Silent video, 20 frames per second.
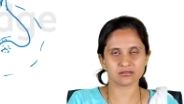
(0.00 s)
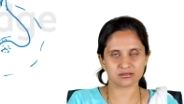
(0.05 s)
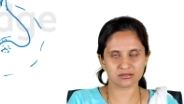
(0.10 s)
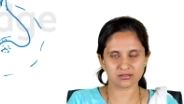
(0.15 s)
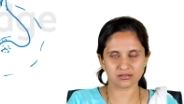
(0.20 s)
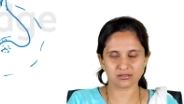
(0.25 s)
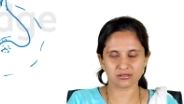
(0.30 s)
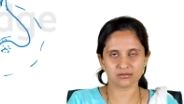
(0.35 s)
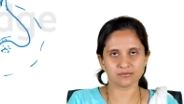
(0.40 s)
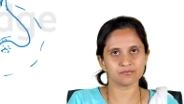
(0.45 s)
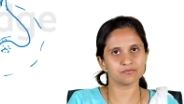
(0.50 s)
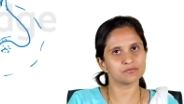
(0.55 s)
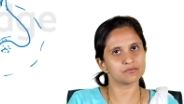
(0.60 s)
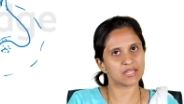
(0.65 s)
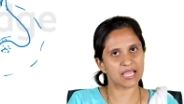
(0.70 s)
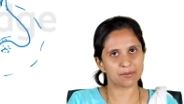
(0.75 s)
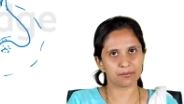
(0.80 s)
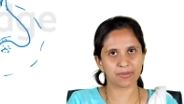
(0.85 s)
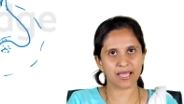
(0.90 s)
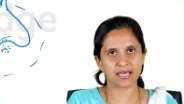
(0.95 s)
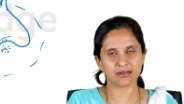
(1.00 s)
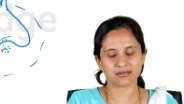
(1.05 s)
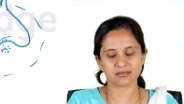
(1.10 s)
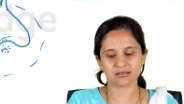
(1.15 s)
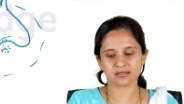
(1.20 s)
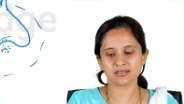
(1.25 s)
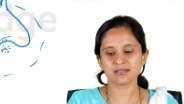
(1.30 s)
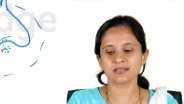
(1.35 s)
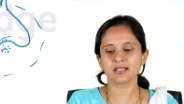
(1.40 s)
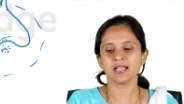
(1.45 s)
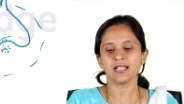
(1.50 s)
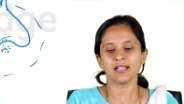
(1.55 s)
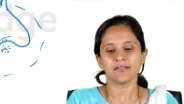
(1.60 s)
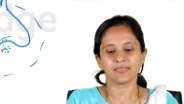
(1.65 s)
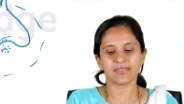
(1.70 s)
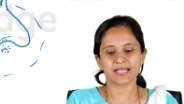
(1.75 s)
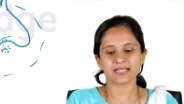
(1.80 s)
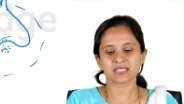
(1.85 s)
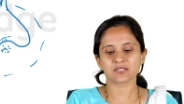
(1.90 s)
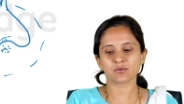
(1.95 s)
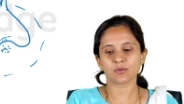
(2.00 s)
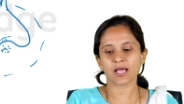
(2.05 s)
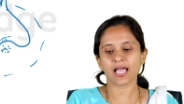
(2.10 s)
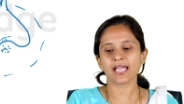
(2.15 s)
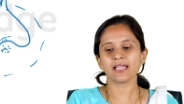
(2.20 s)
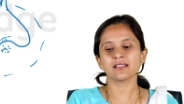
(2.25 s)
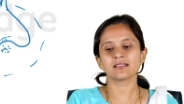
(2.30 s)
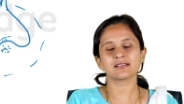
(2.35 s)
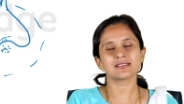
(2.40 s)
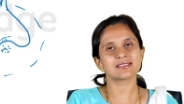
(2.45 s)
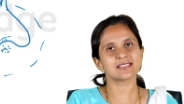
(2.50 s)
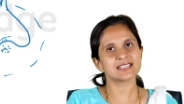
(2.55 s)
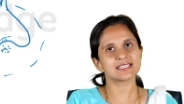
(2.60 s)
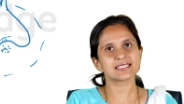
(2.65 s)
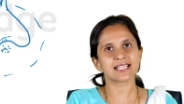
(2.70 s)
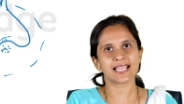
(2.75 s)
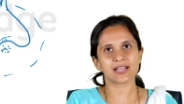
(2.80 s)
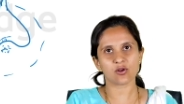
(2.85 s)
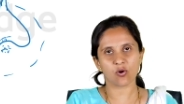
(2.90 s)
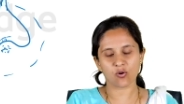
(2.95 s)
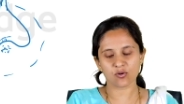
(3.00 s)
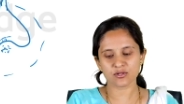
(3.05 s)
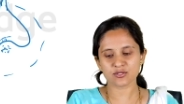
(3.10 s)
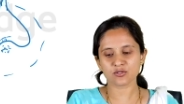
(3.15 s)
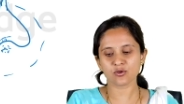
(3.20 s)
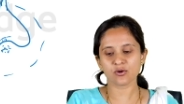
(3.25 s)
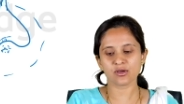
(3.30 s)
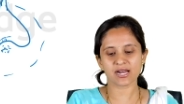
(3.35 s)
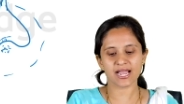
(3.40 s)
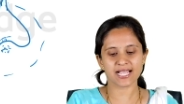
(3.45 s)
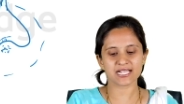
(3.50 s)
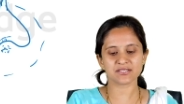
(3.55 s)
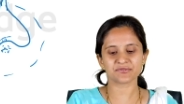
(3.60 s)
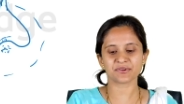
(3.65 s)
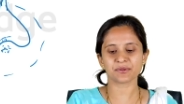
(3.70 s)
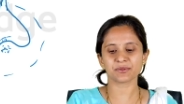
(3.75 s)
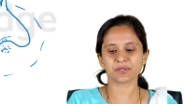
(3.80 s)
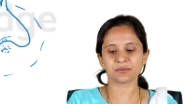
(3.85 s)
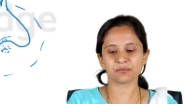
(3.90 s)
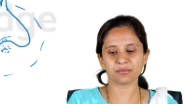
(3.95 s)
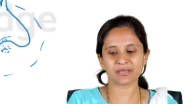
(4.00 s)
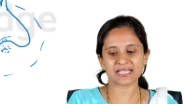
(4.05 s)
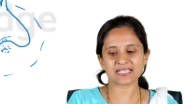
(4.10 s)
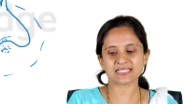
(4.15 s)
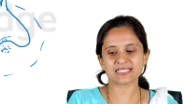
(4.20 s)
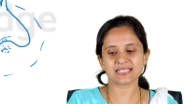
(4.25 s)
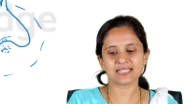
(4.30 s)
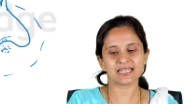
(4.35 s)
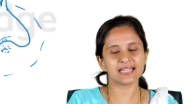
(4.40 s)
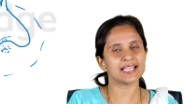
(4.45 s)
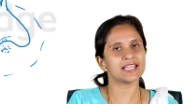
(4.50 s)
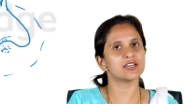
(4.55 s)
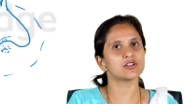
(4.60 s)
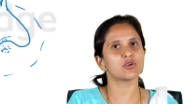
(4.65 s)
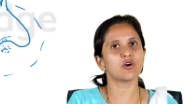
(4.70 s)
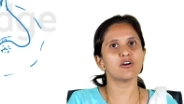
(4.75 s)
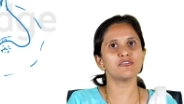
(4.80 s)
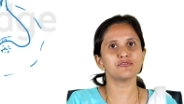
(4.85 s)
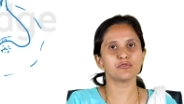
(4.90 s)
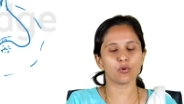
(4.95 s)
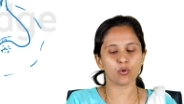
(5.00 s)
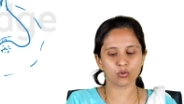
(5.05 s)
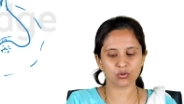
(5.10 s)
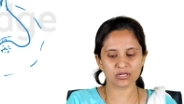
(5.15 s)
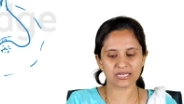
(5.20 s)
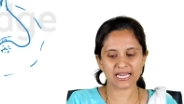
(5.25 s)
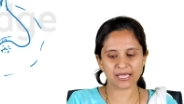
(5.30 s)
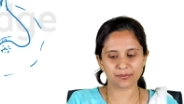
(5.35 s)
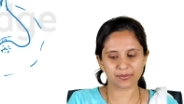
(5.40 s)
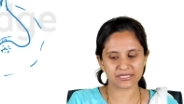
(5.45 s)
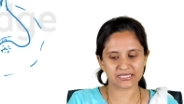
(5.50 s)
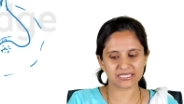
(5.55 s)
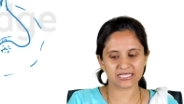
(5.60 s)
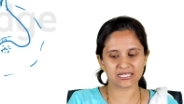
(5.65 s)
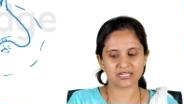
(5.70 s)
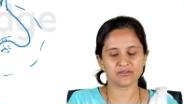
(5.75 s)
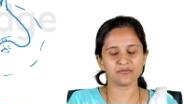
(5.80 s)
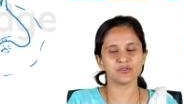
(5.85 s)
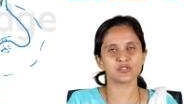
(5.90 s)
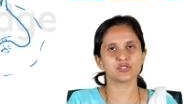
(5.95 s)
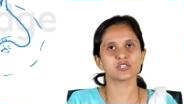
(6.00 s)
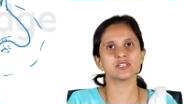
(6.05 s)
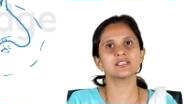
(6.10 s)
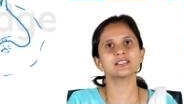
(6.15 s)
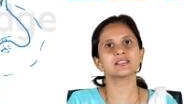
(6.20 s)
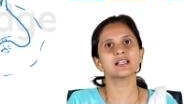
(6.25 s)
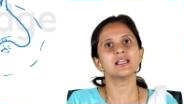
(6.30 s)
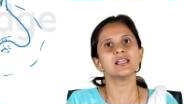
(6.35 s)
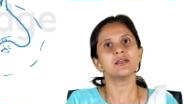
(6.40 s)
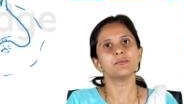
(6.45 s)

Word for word: uh, apparatus. That's why the cyst can also arise from the basal layer of oral epithelium, which has